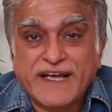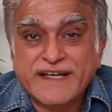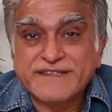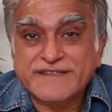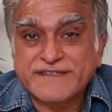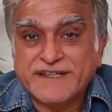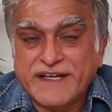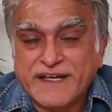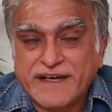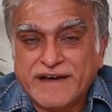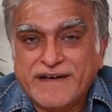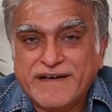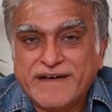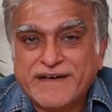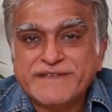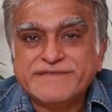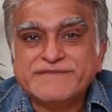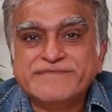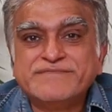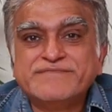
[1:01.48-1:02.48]
as they
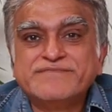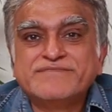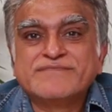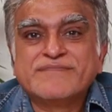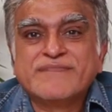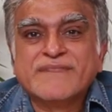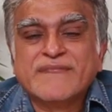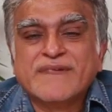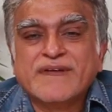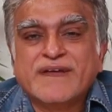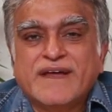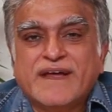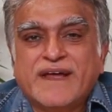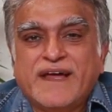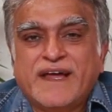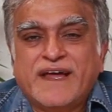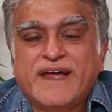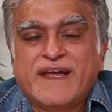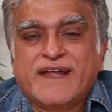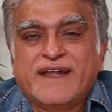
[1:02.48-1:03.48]
are
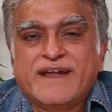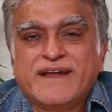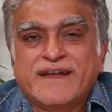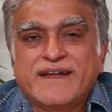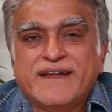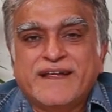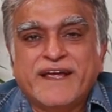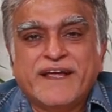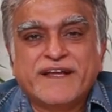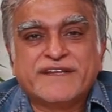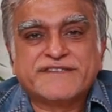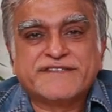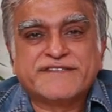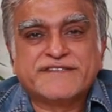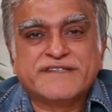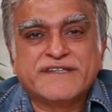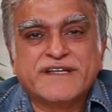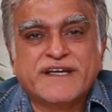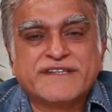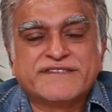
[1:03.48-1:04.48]
and
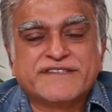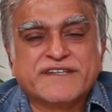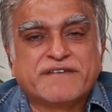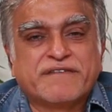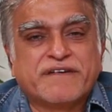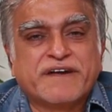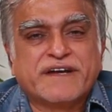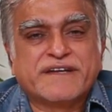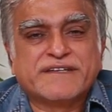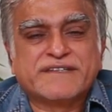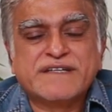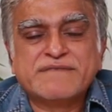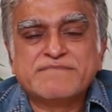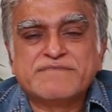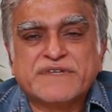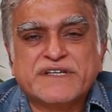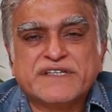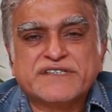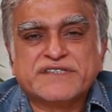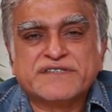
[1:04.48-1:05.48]
it's it's a great
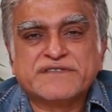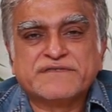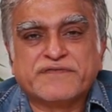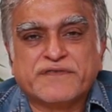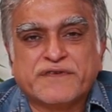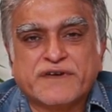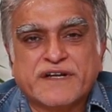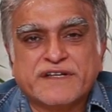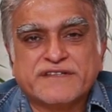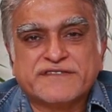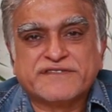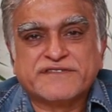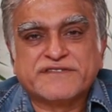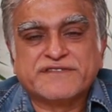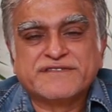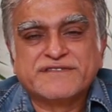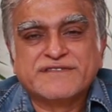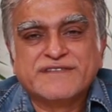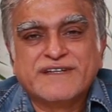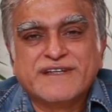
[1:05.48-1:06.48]
temptation for us
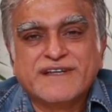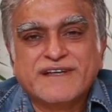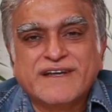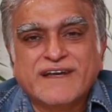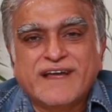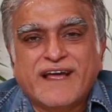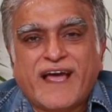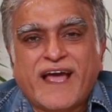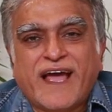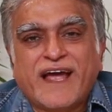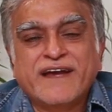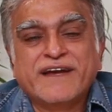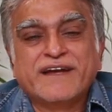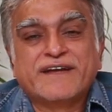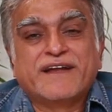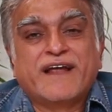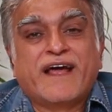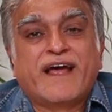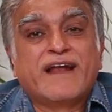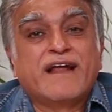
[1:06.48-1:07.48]

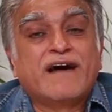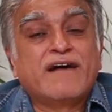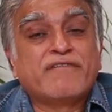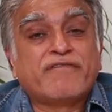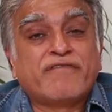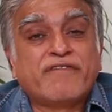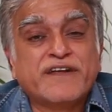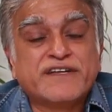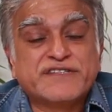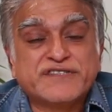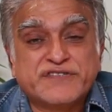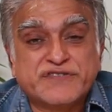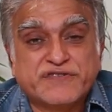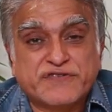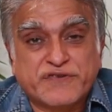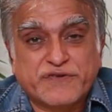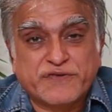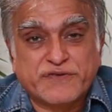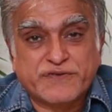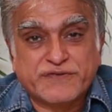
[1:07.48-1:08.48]
and and our flesh
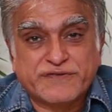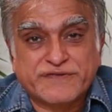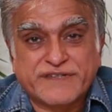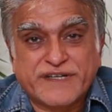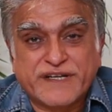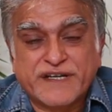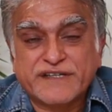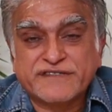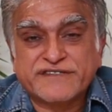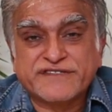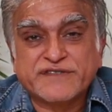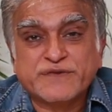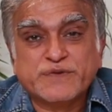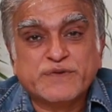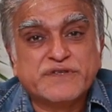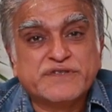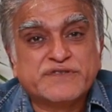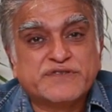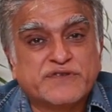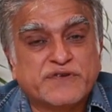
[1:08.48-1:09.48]
draws and our
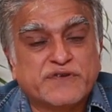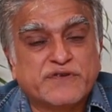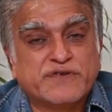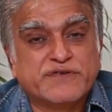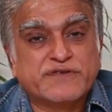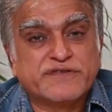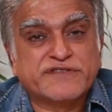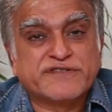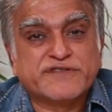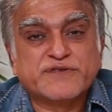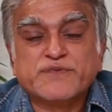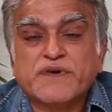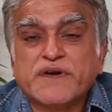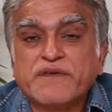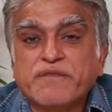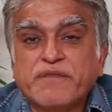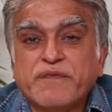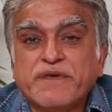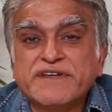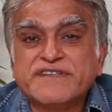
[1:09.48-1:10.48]
soul draws to
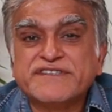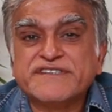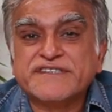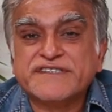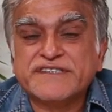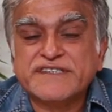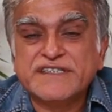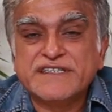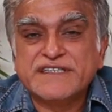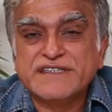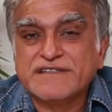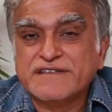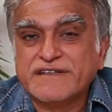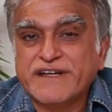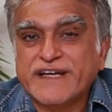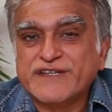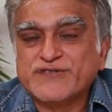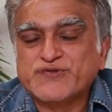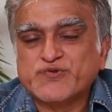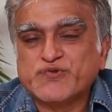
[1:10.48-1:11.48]
what we see in the
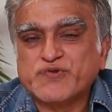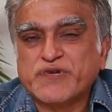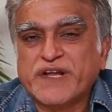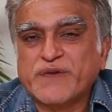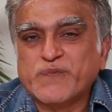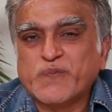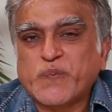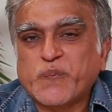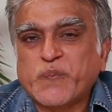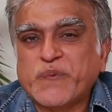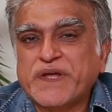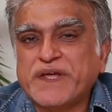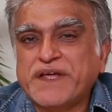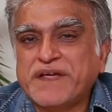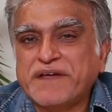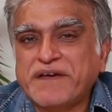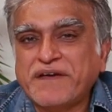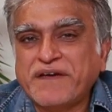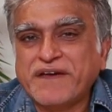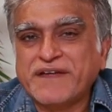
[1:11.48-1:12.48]
natural and what we
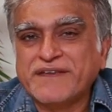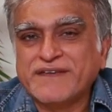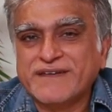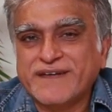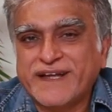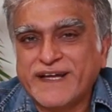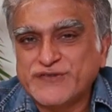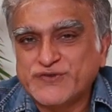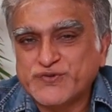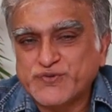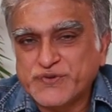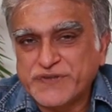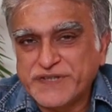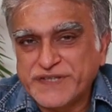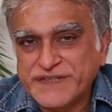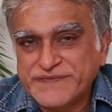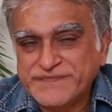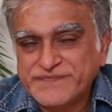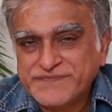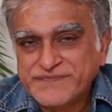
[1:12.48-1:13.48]
hear in the natural
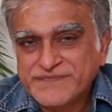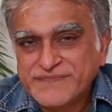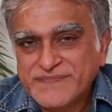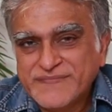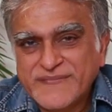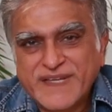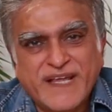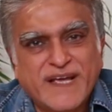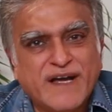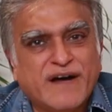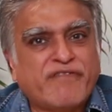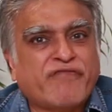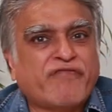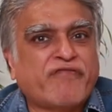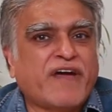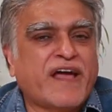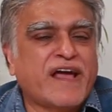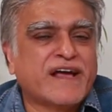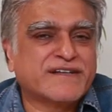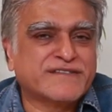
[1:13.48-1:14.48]
they are
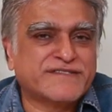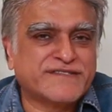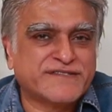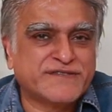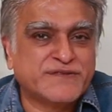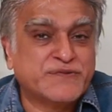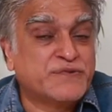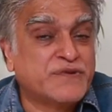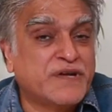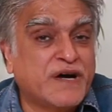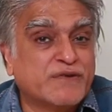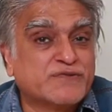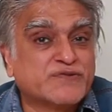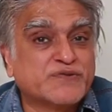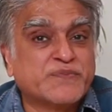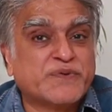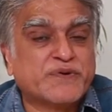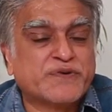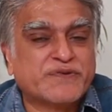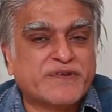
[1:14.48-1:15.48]
facts no doubt
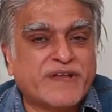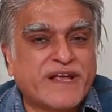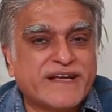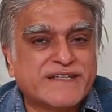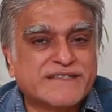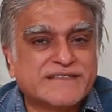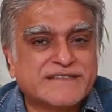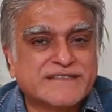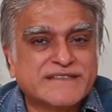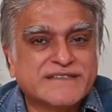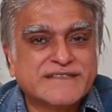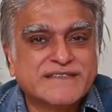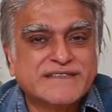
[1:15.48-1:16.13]
about that